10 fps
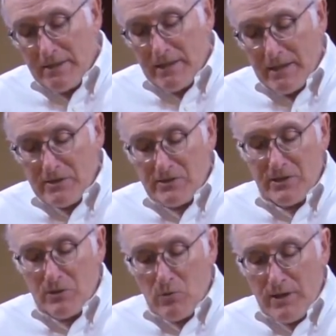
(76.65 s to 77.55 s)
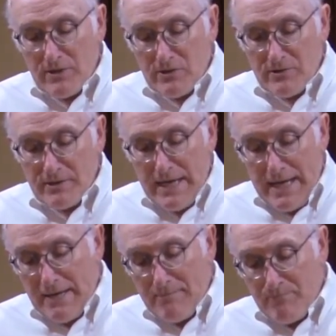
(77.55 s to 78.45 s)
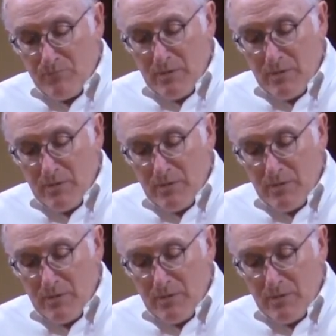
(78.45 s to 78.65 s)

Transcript: they can still watch online.